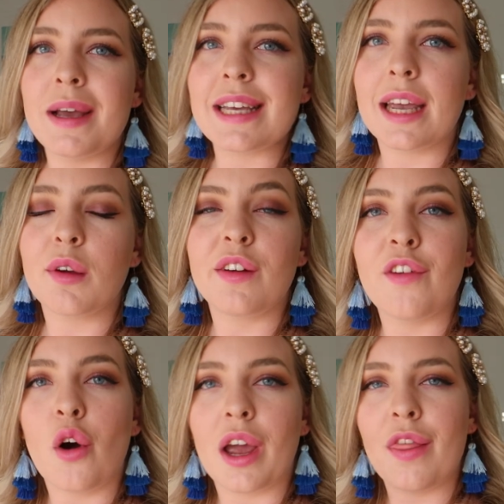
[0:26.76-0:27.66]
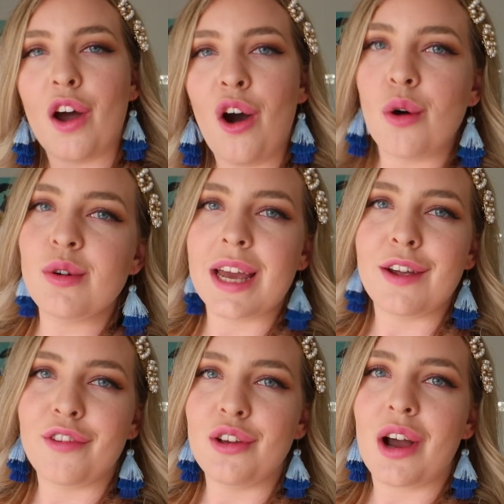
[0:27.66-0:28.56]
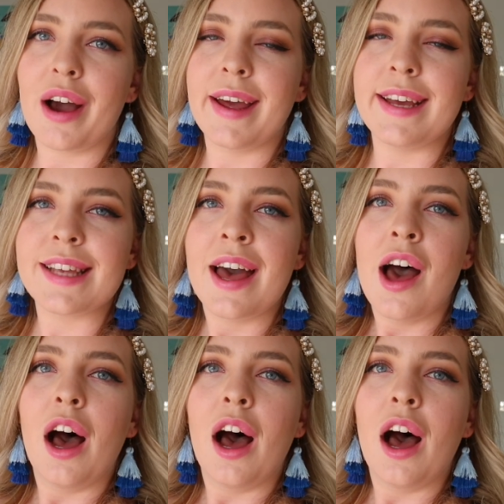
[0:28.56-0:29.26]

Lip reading: basically I'm gonna be vlogging the whole day for you guys.